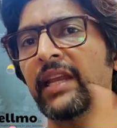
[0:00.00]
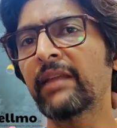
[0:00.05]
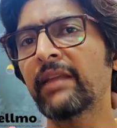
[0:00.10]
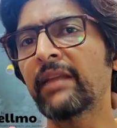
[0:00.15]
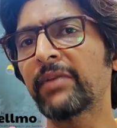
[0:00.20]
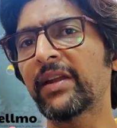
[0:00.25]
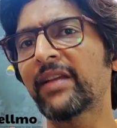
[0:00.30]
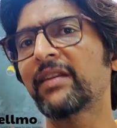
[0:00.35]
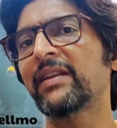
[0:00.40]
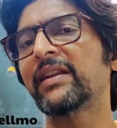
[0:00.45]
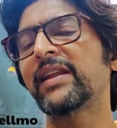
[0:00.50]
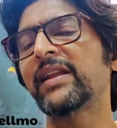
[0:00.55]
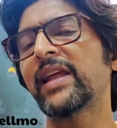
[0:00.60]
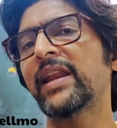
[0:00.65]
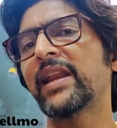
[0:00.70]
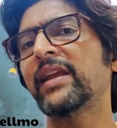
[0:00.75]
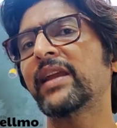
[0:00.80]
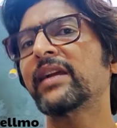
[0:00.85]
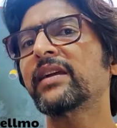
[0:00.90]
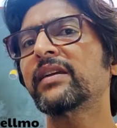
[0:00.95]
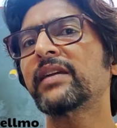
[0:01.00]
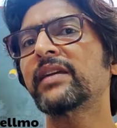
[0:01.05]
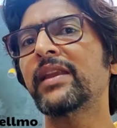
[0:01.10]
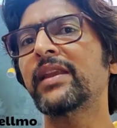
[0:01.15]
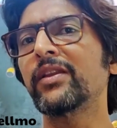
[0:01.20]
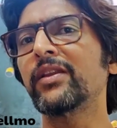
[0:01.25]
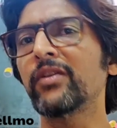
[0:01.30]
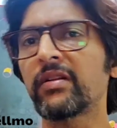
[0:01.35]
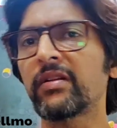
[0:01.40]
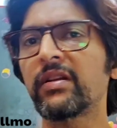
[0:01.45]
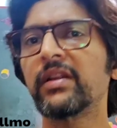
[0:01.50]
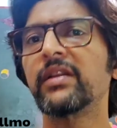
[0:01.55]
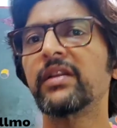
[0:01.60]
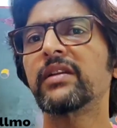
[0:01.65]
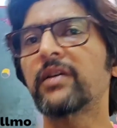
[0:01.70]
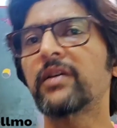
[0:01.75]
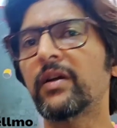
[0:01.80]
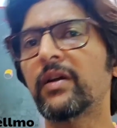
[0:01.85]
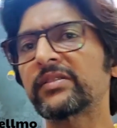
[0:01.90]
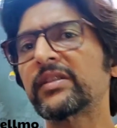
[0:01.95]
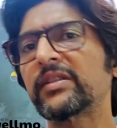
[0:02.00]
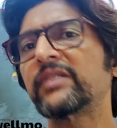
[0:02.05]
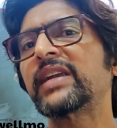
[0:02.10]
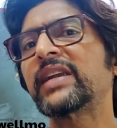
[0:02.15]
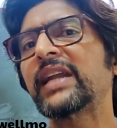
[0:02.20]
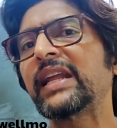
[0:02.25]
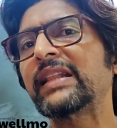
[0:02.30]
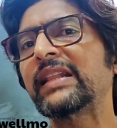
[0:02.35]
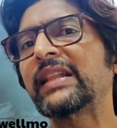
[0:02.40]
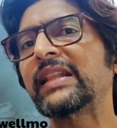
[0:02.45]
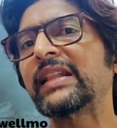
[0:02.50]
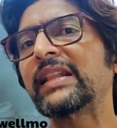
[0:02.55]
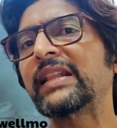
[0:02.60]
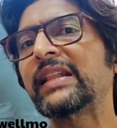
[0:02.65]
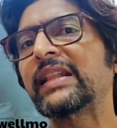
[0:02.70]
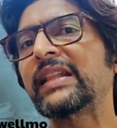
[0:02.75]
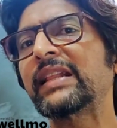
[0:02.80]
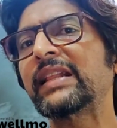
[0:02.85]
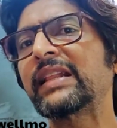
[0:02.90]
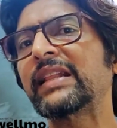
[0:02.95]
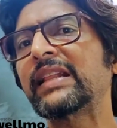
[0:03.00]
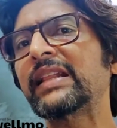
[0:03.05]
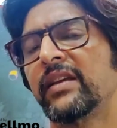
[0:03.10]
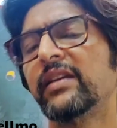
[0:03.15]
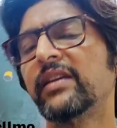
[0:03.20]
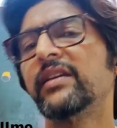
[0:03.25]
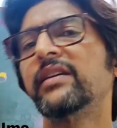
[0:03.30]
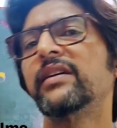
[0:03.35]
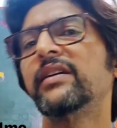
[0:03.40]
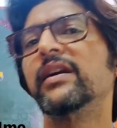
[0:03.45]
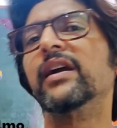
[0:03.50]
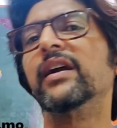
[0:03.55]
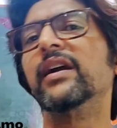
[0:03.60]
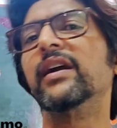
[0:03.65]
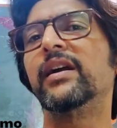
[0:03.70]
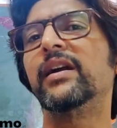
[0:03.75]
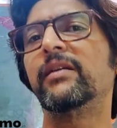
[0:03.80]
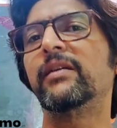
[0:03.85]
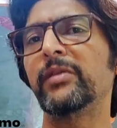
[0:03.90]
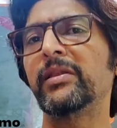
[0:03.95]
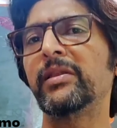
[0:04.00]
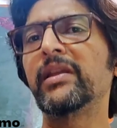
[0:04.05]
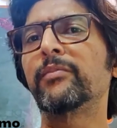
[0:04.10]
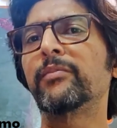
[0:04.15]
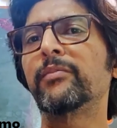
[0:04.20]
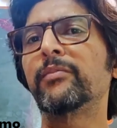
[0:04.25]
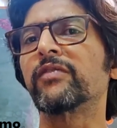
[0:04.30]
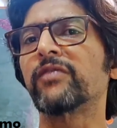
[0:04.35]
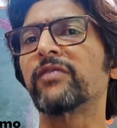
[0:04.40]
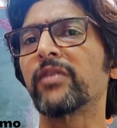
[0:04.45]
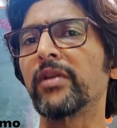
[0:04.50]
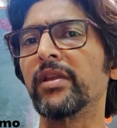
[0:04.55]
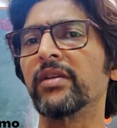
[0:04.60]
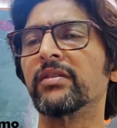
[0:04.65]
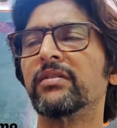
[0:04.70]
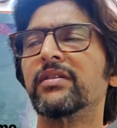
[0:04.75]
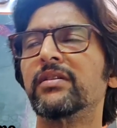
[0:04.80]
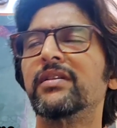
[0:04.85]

a particular area, and you're concentrating the learning within a portfolio.